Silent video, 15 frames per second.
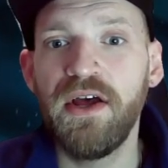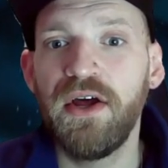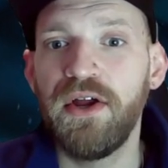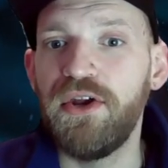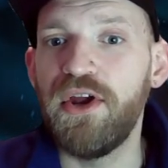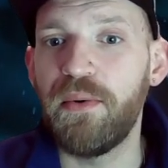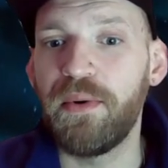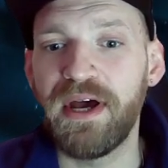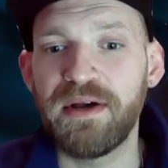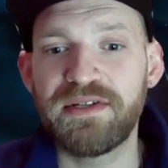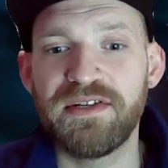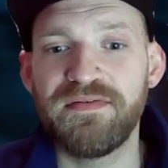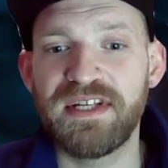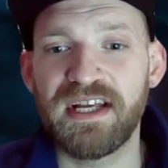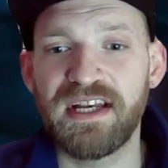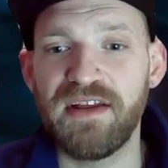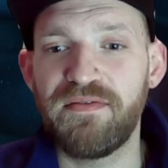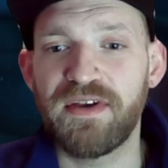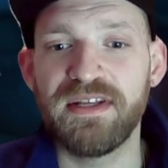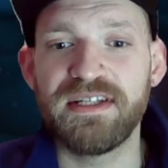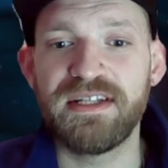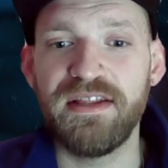No one else of
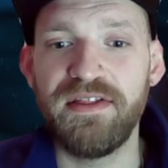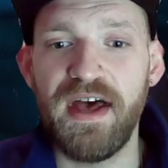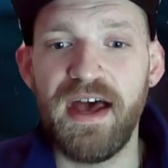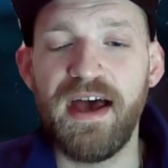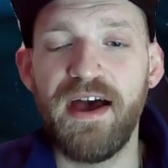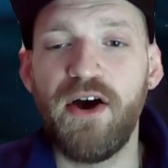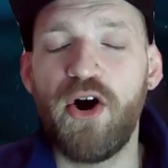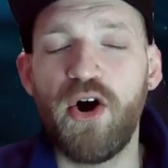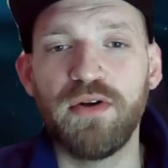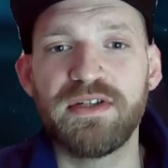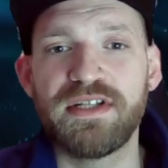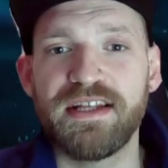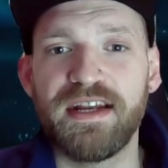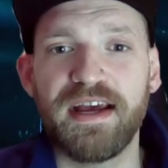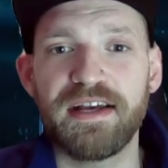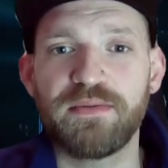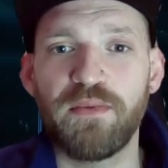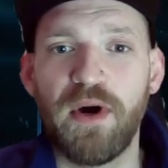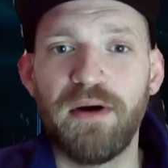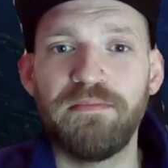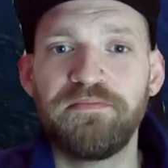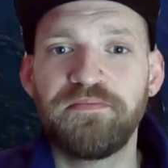significance in there. On to the next
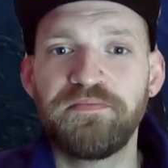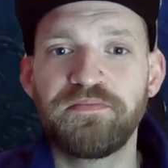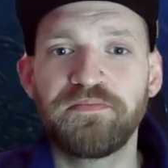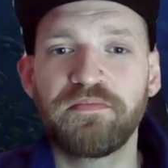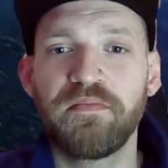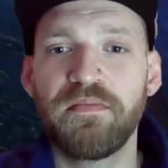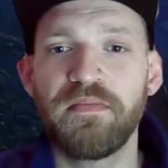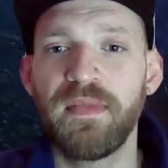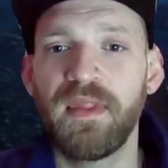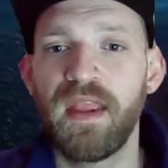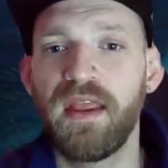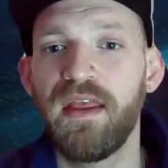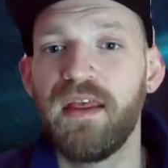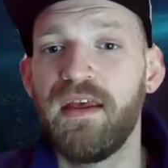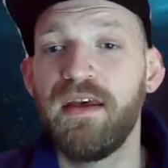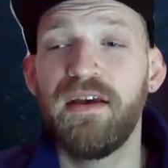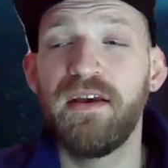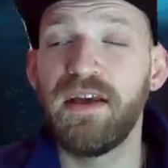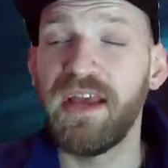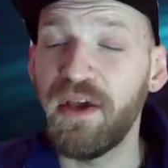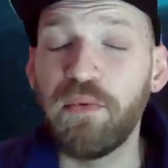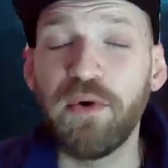one.
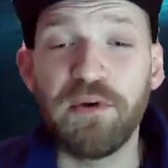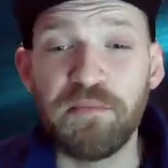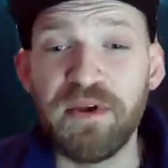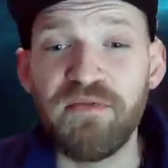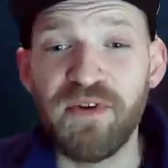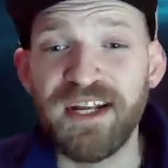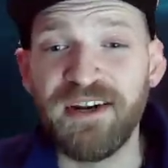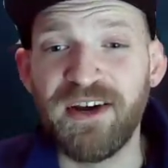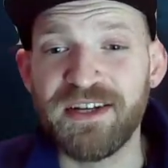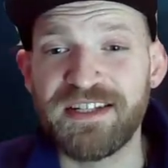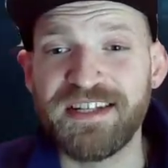It would be really nice to